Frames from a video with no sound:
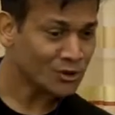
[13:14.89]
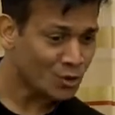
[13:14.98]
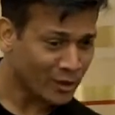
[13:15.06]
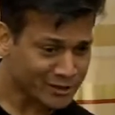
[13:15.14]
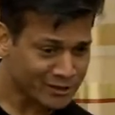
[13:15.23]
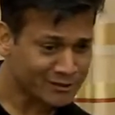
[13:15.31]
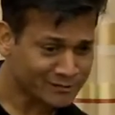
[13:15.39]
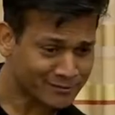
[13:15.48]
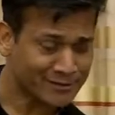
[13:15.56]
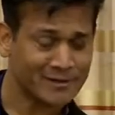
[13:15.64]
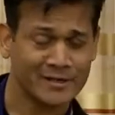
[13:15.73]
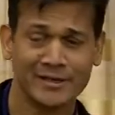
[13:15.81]
to us,
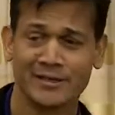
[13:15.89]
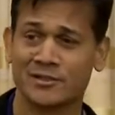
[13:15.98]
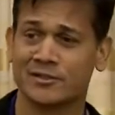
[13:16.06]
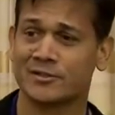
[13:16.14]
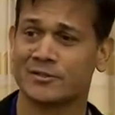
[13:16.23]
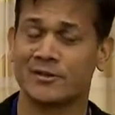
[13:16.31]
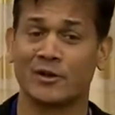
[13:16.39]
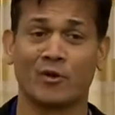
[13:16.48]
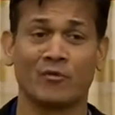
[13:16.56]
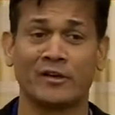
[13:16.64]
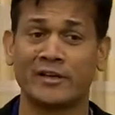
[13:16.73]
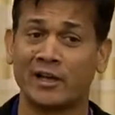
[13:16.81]
is, you
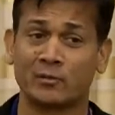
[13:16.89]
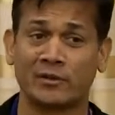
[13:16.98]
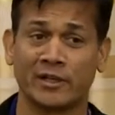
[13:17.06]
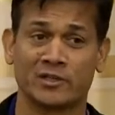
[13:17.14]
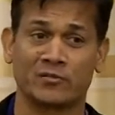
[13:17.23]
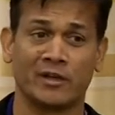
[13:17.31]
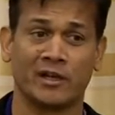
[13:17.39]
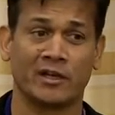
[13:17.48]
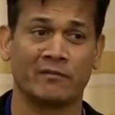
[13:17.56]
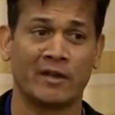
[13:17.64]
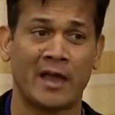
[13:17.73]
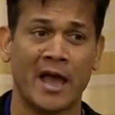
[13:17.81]
know, we dealt with this.
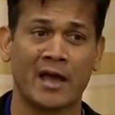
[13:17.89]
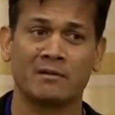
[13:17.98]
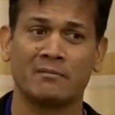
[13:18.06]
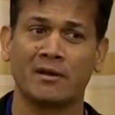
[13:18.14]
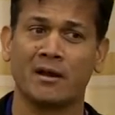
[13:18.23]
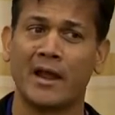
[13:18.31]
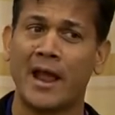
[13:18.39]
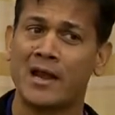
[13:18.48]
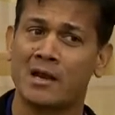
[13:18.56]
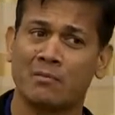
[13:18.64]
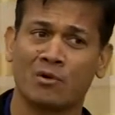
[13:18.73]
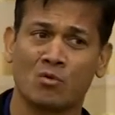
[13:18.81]
We had
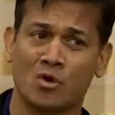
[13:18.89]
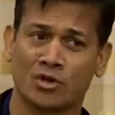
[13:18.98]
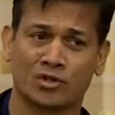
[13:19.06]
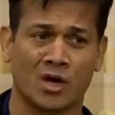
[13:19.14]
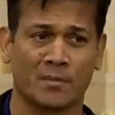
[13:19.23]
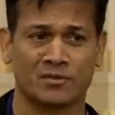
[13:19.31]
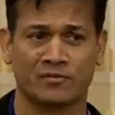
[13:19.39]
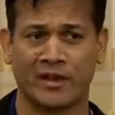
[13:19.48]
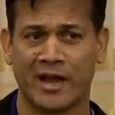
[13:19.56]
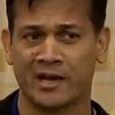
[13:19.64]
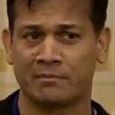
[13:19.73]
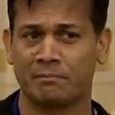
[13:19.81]
N number of workshops.
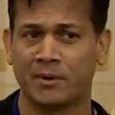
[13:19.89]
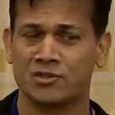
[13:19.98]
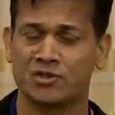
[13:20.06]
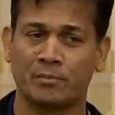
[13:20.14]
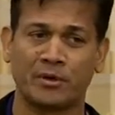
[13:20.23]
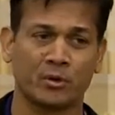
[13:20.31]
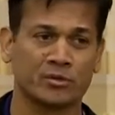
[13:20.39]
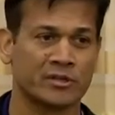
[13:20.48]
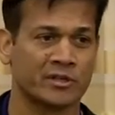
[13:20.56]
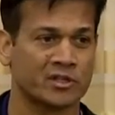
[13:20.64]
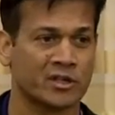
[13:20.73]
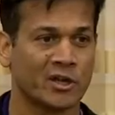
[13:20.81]
We had a bunch of
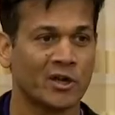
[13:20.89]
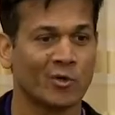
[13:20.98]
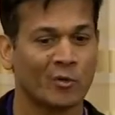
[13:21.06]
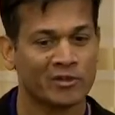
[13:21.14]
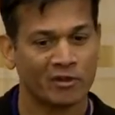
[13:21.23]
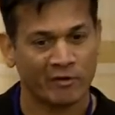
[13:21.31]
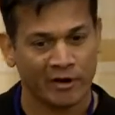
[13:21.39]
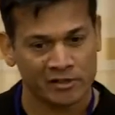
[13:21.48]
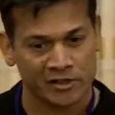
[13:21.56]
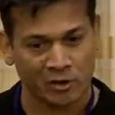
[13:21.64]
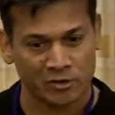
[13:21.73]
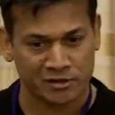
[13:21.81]
POCs with the
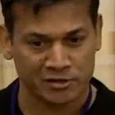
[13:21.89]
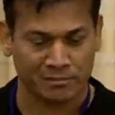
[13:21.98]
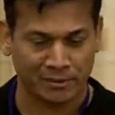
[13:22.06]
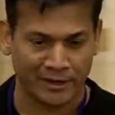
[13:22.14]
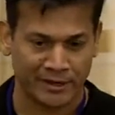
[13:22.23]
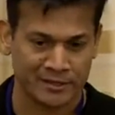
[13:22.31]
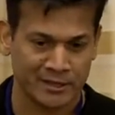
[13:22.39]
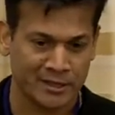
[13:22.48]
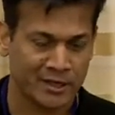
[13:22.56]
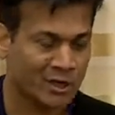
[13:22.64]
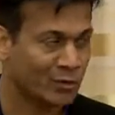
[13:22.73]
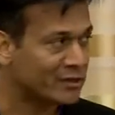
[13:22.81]
various ecosystem players.
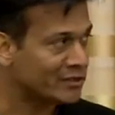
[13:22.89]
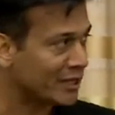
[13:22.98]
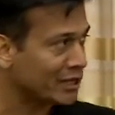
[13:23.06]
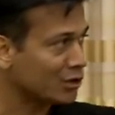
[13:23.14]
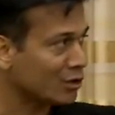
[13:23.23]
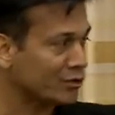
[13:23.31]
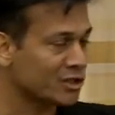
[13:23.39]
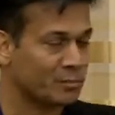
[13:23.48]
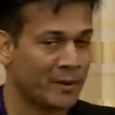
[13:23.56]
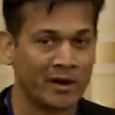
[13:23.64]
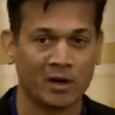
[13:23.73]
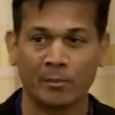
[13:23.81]
We settled on this
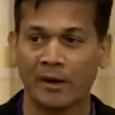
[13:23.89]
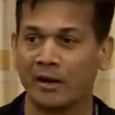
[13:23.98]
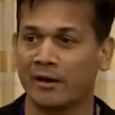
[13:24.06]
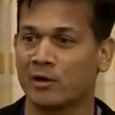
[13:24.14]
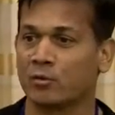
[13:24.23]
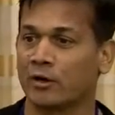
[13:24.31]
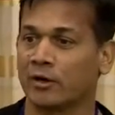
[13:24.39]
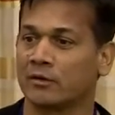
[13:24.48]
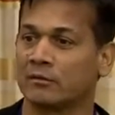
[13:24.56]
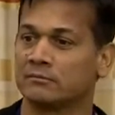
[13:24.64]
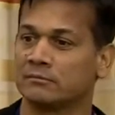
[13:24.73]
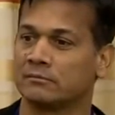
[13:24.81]
payer pay network.
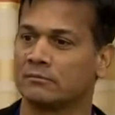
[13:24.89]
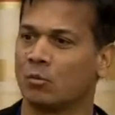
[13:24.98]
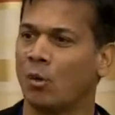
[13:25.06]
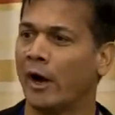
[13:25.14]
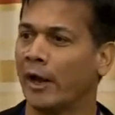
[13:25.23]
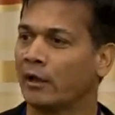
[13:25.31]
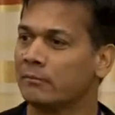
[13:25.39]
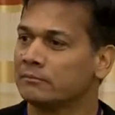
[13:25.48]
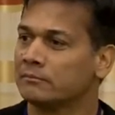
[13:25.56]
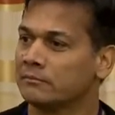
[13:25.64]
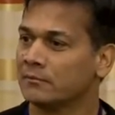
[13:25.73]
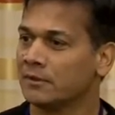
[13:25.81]
Why?
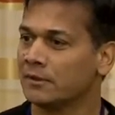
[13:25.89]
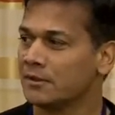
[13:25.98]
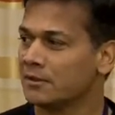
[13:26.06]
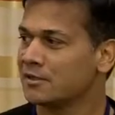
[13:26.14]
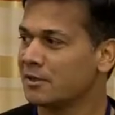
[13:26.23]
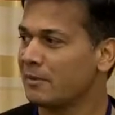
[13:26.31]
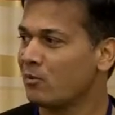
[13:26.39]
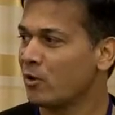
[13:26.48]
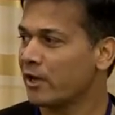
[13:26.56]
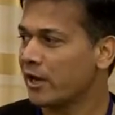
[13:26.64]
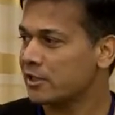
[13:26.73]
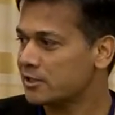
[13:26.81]
Does anybody
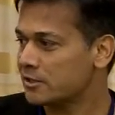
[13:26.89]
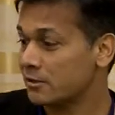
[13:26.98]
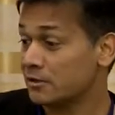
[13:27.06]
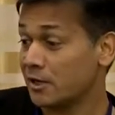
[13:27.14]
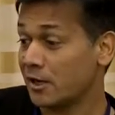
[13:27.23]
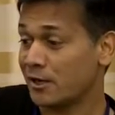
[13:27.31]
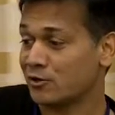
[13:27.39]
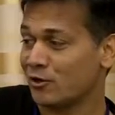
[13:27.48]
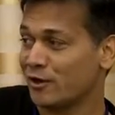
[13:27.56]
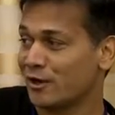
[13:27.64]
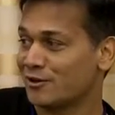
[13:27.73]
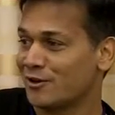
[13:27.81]
want to guess? Does
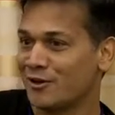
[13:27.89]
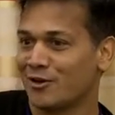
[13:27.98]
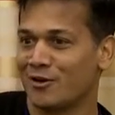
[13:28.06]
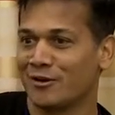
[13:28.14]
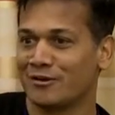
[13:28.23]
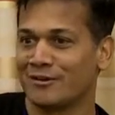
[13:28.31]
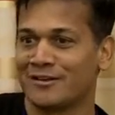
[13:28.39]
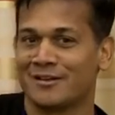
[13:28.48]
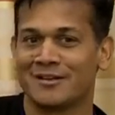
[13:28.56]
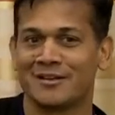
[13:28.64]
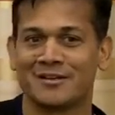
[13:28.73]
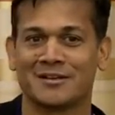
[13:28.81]
anybody
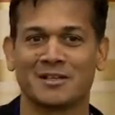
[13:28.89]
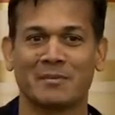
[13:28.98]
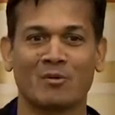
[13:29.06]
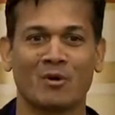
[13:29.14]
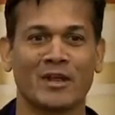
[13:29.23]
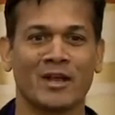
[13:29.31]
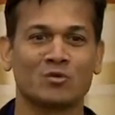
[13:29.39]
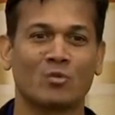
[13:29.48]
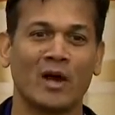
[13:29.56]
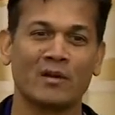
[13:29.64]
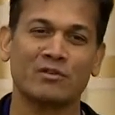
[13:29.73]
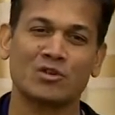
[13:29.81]
want to guess
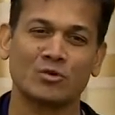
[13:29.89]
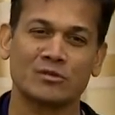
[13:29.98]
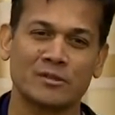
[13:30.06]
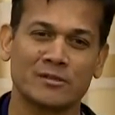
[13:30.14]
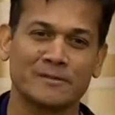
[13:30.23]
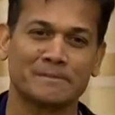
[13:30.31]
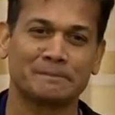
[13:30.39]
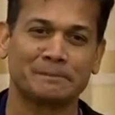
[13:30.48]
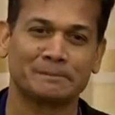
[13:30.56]
why we chose this?